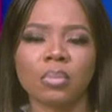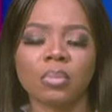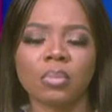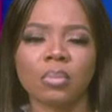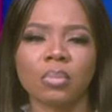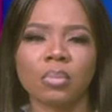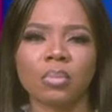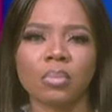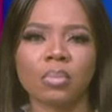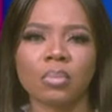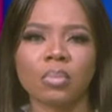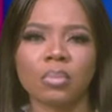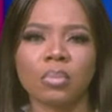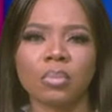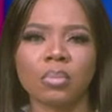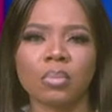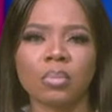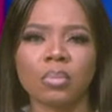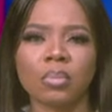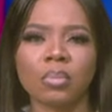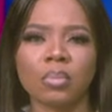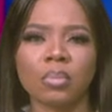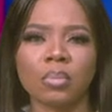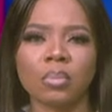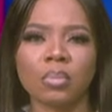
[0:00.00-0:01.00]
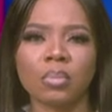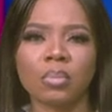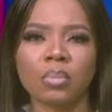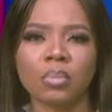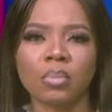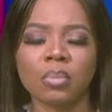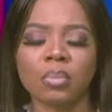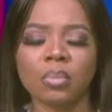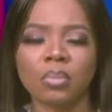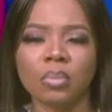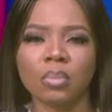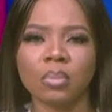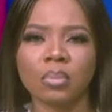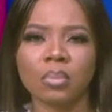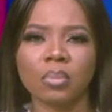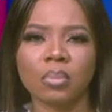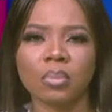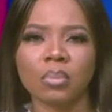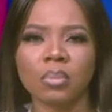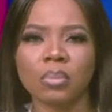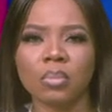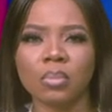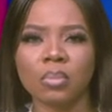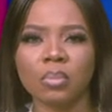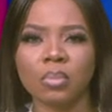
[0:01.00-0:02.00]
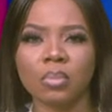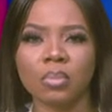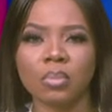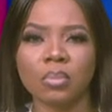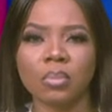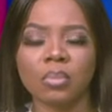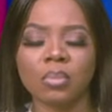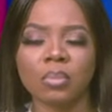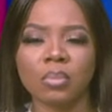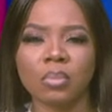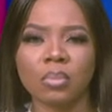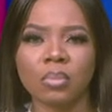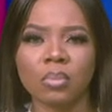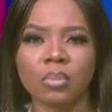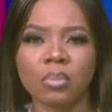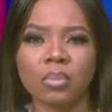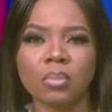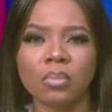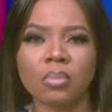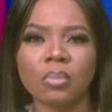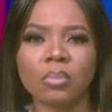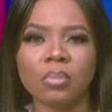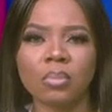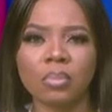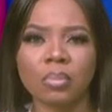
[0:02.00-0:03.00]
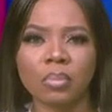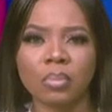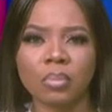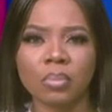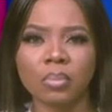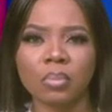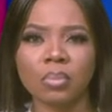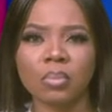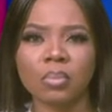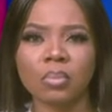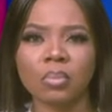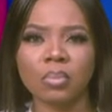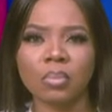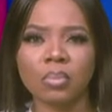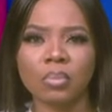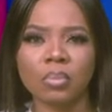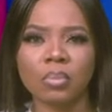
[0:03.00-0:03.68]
(silent)